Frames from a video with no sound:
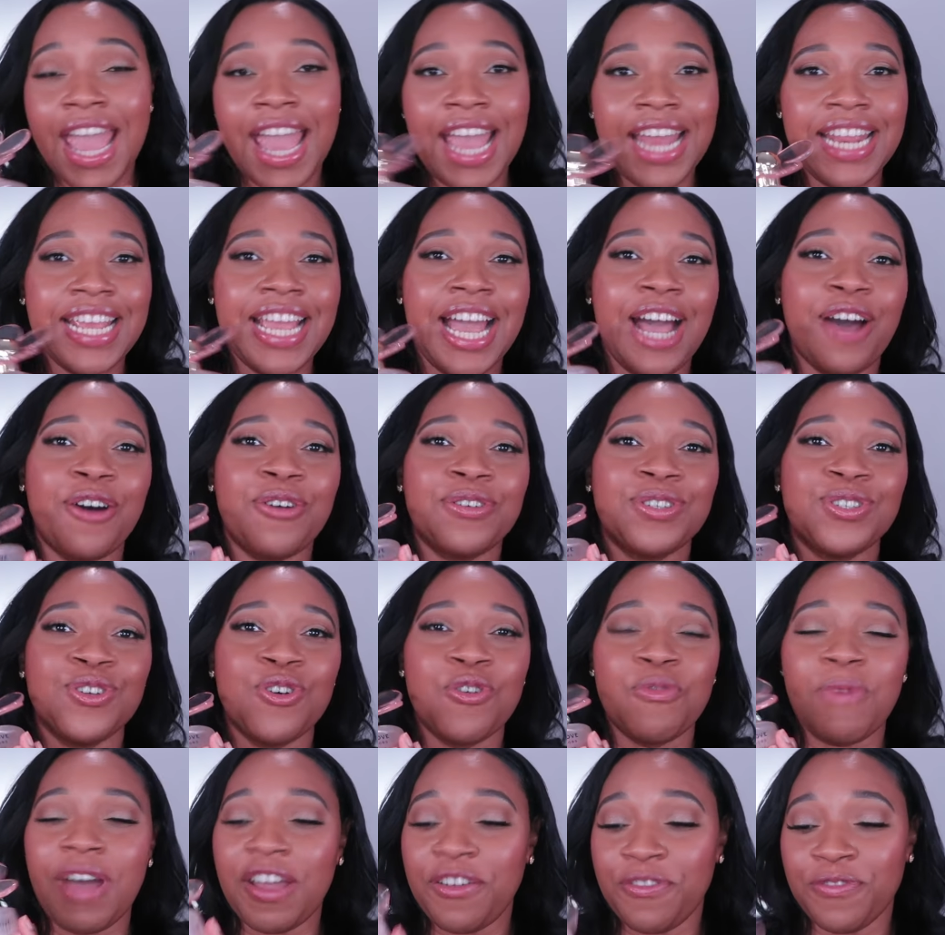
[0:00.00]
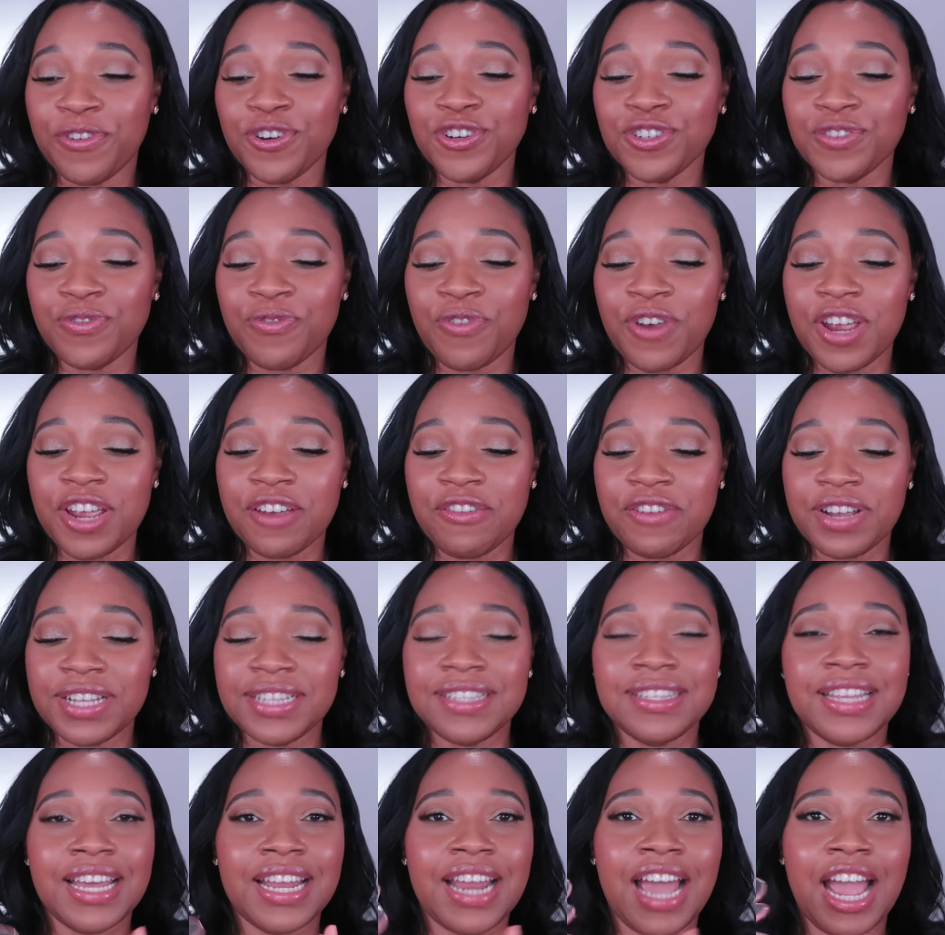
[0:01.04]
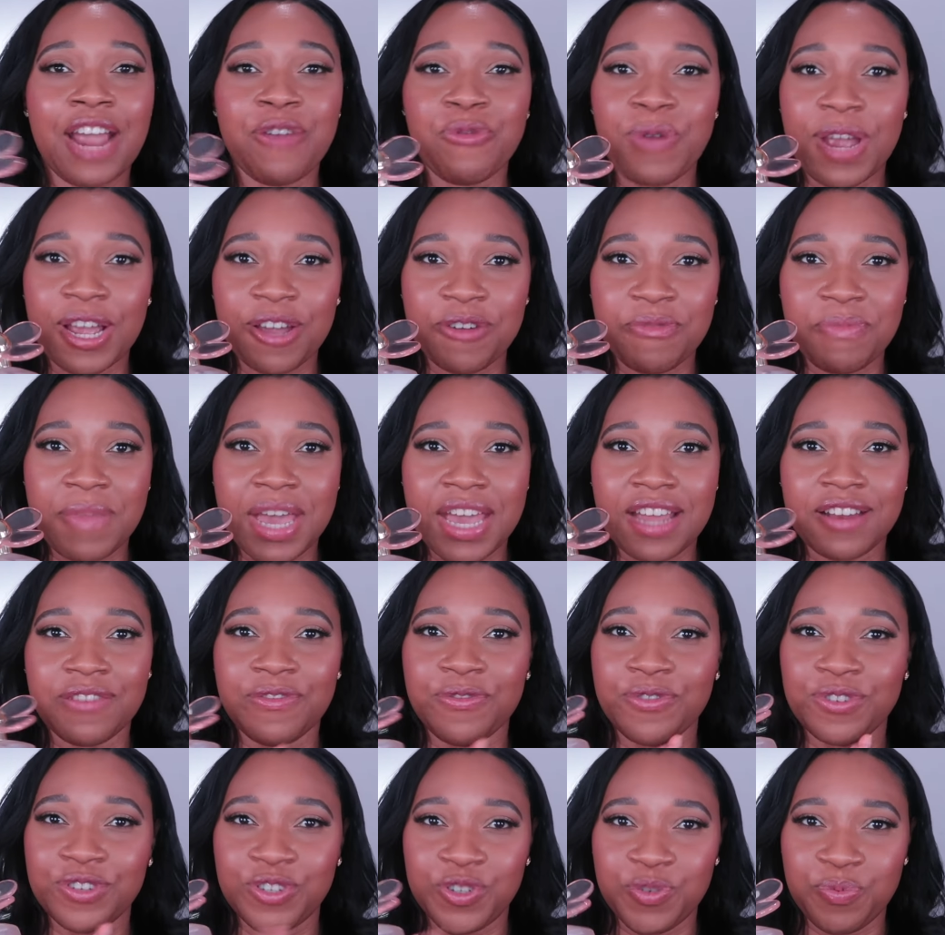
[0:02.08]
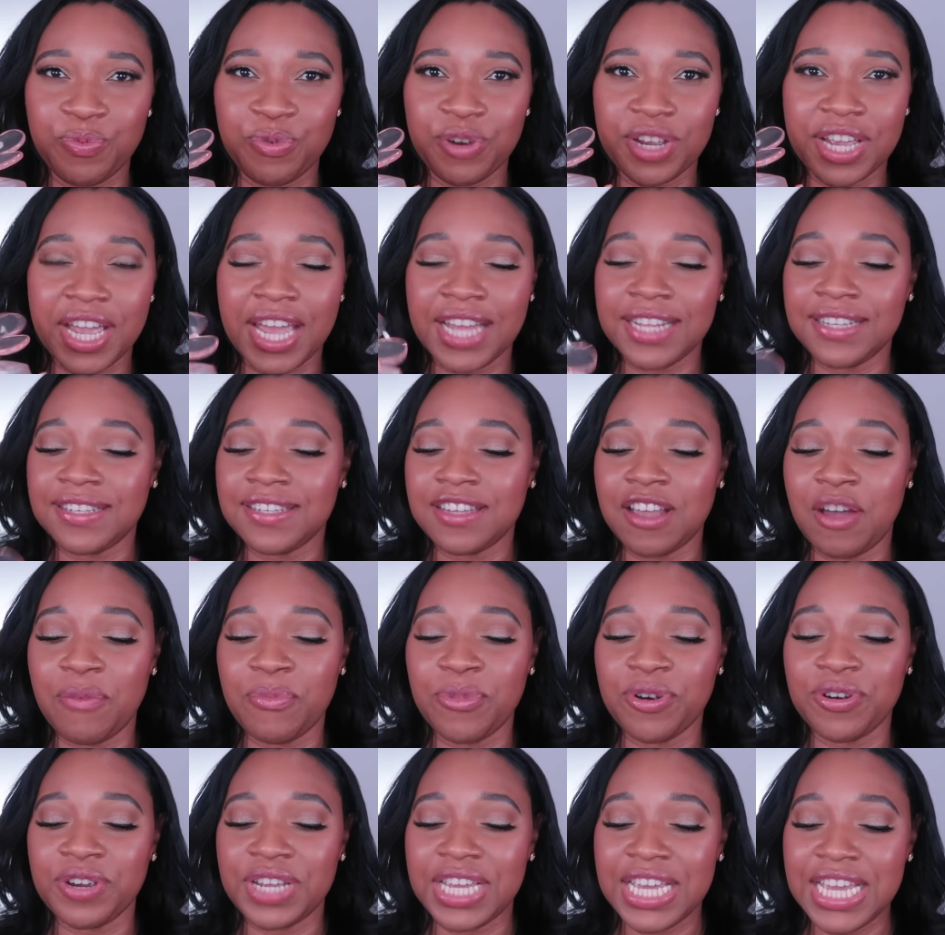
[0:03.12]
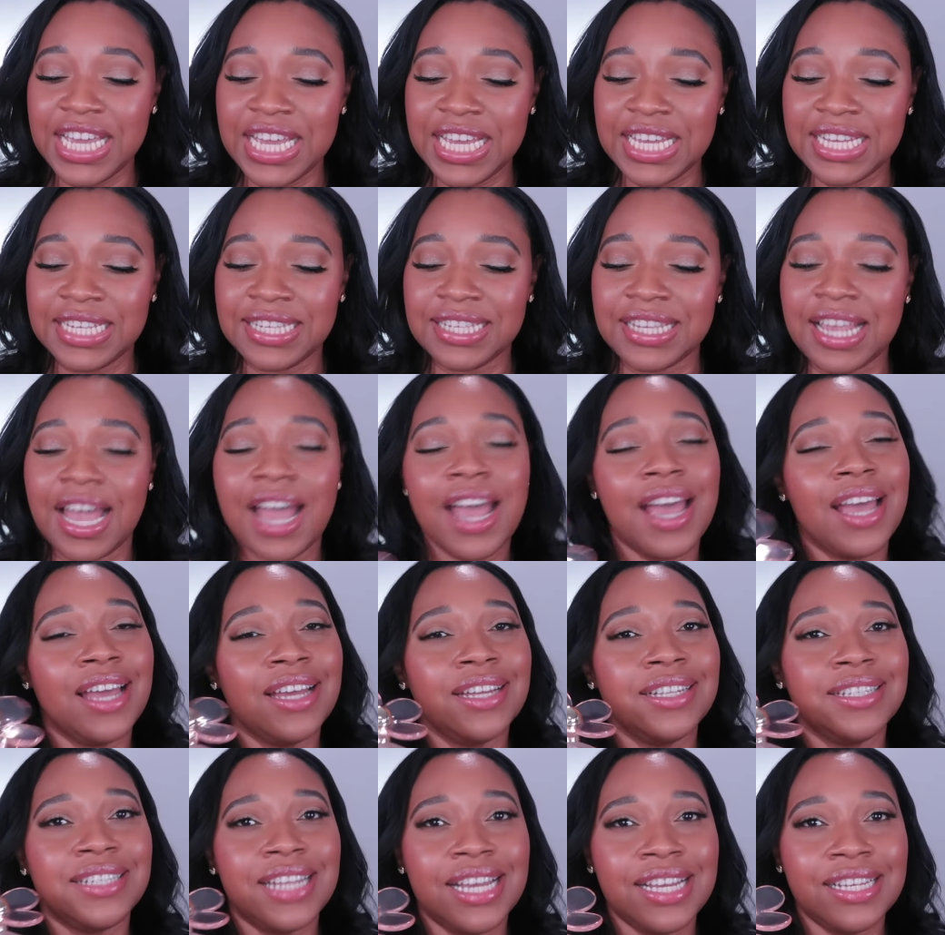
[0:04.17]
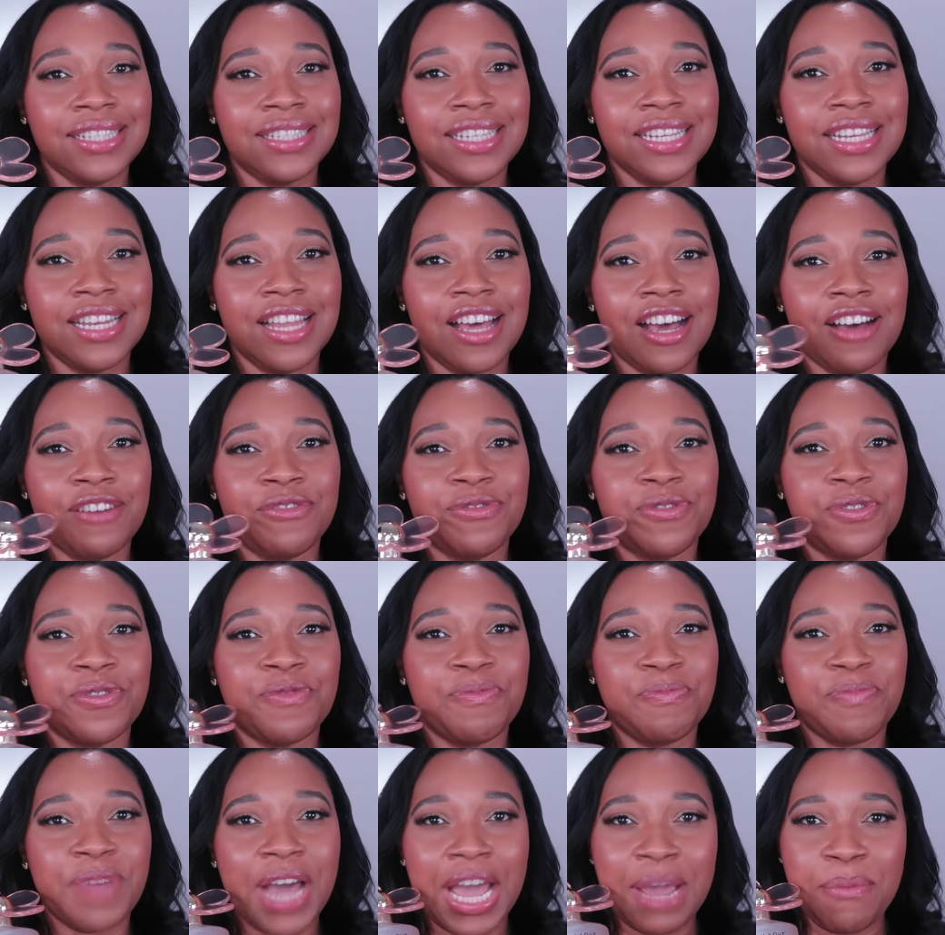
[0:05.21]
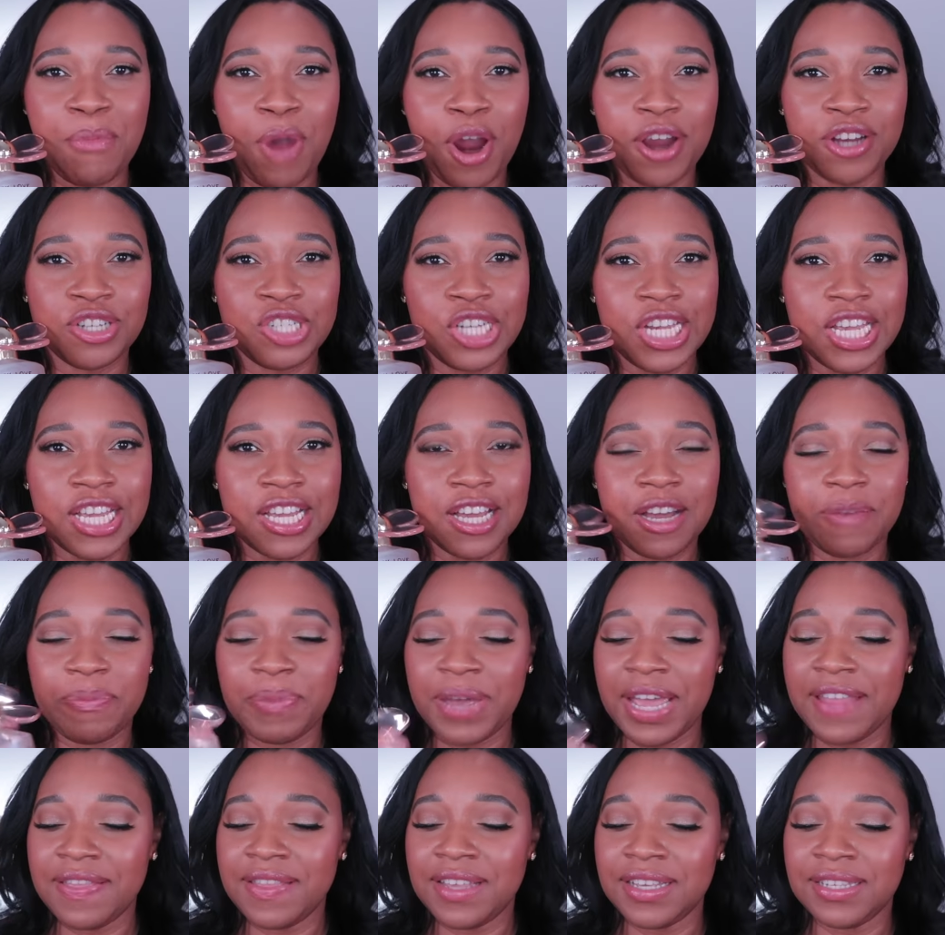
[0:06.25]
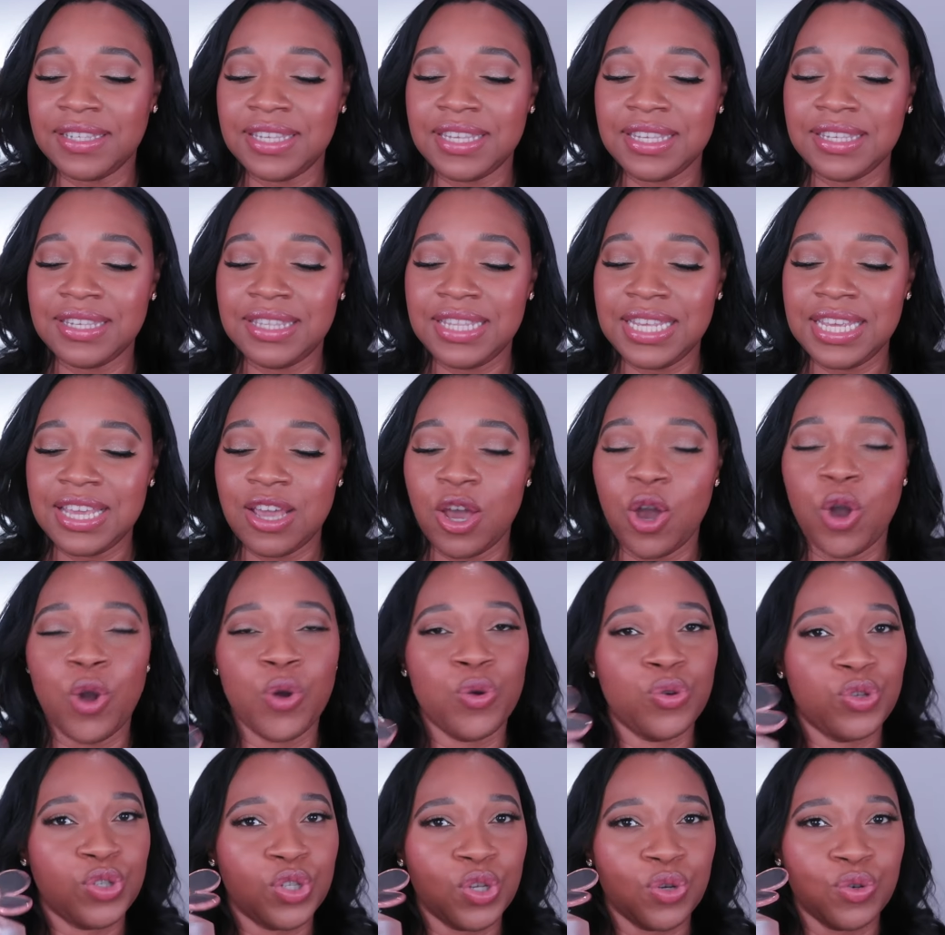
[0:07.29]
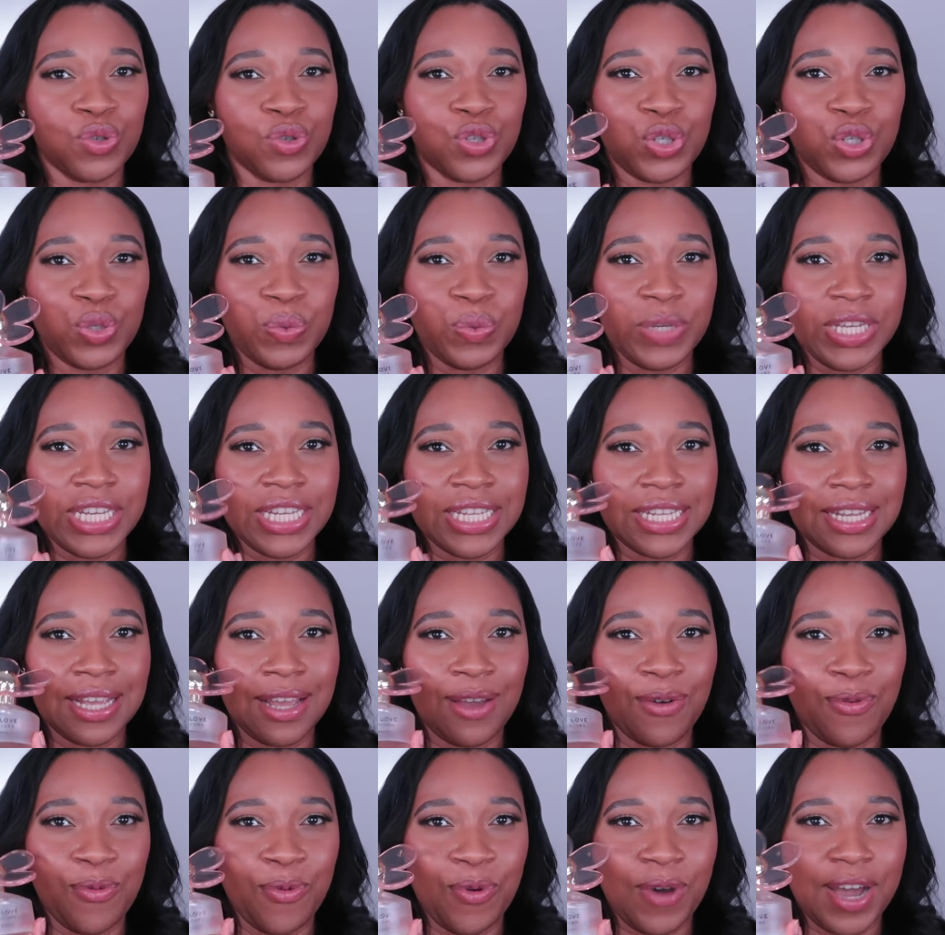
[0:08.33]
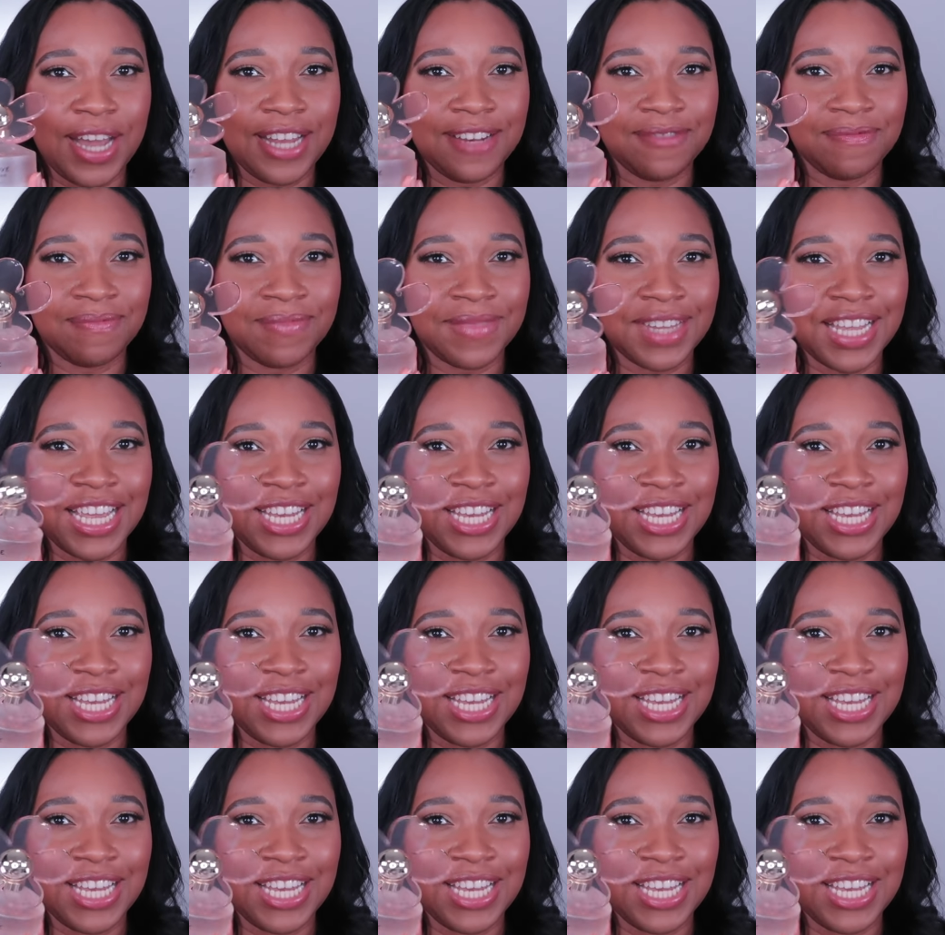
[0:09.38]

Anyhow, so my first fragrance that I recommend for the spring and summer is Daisy Love by Marc Jacobs, and this is the Oh So Sweet one.